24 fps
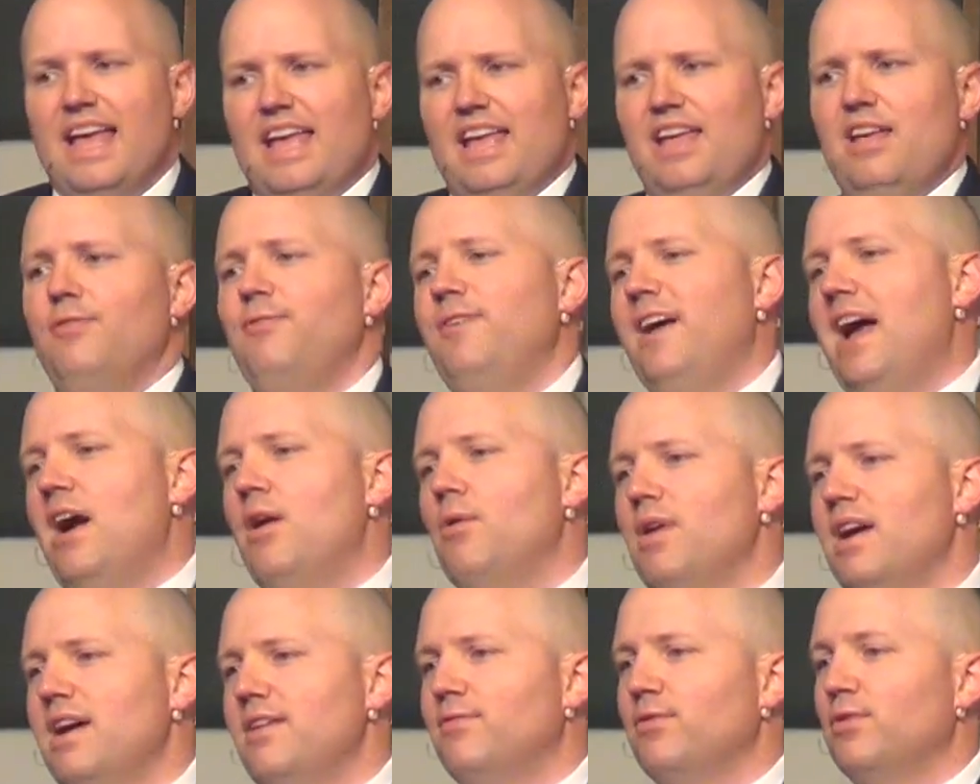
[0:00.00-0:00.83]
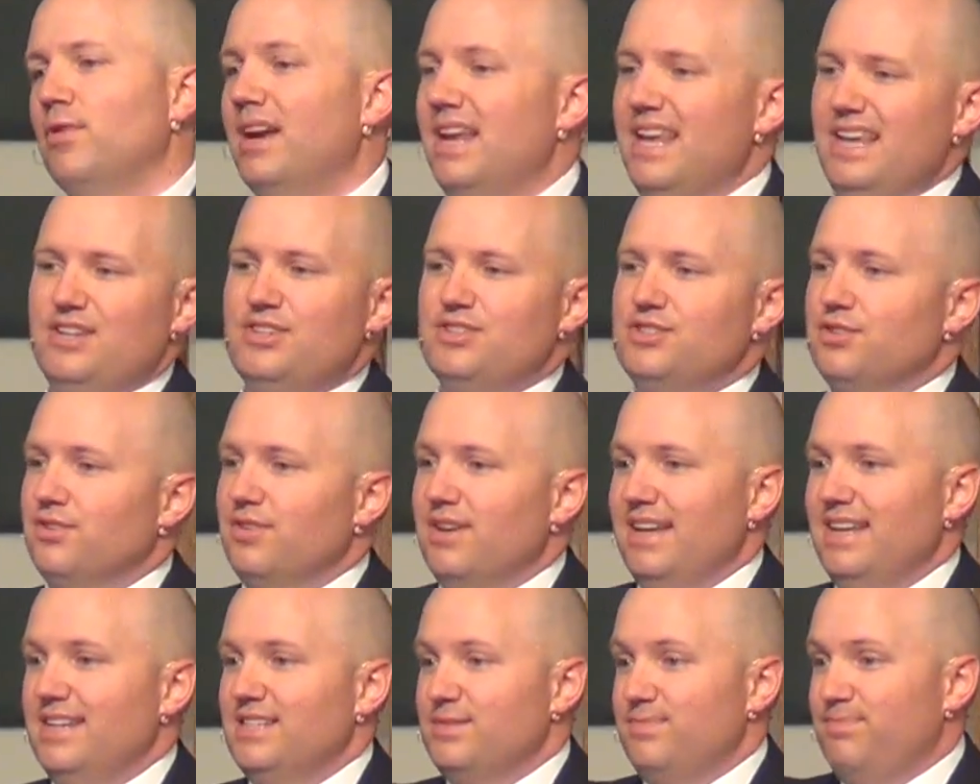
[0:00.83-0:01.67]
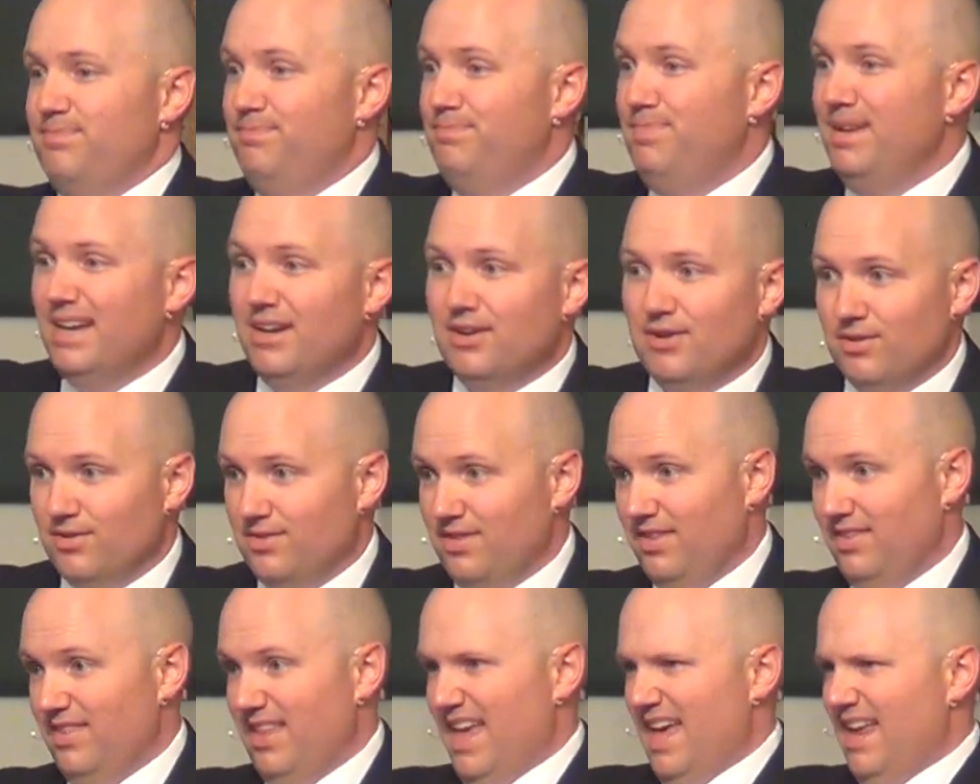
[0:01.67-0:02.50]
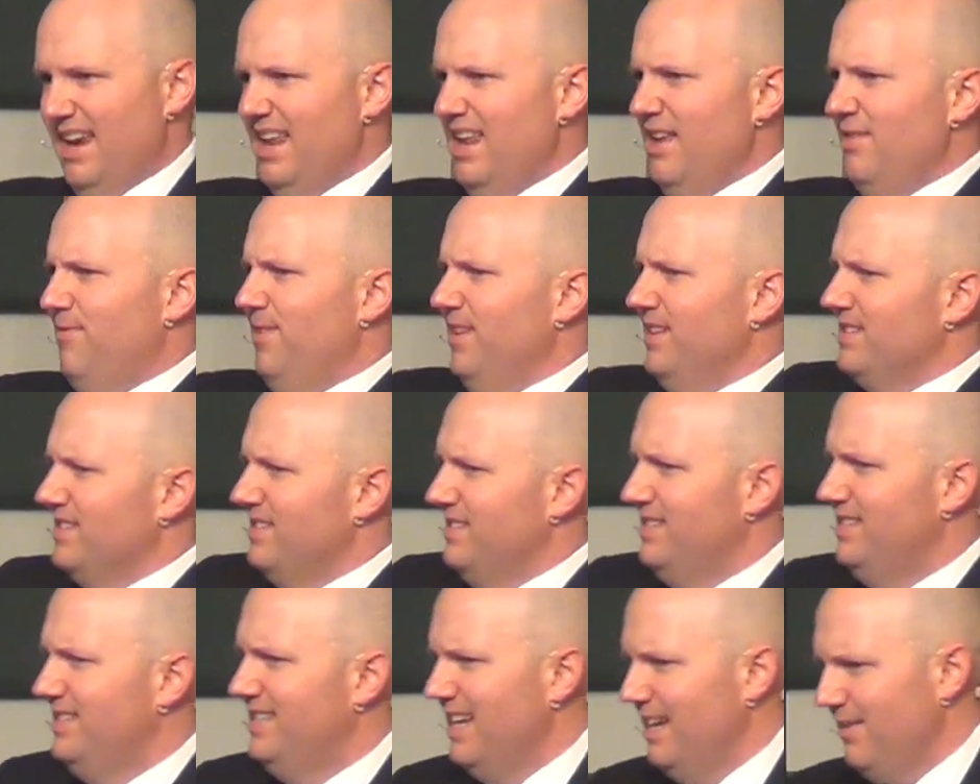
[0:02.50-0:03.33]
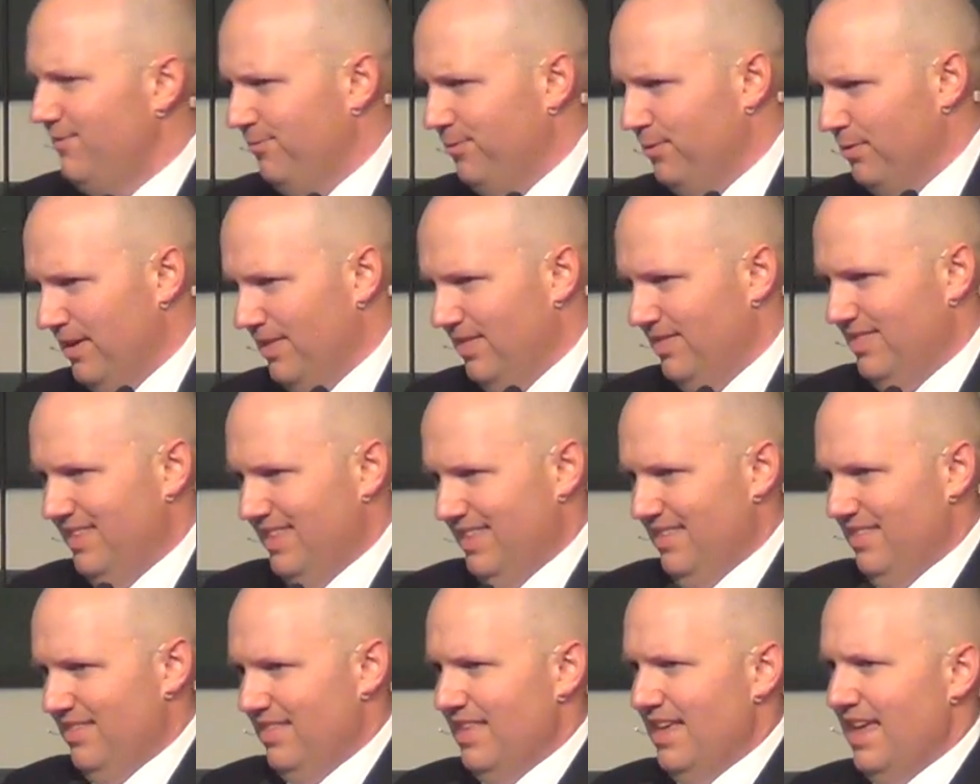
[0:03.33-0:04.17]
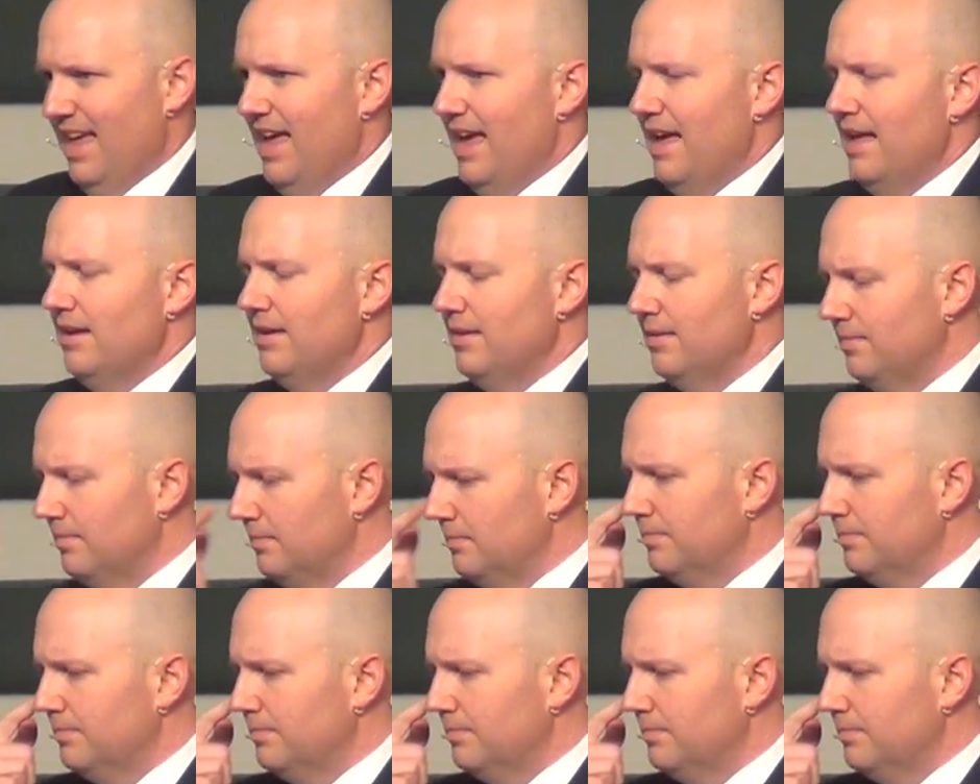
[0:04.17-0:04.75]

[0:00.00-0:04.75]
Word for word: If, however, Easter is bigger than that, if it's different than that,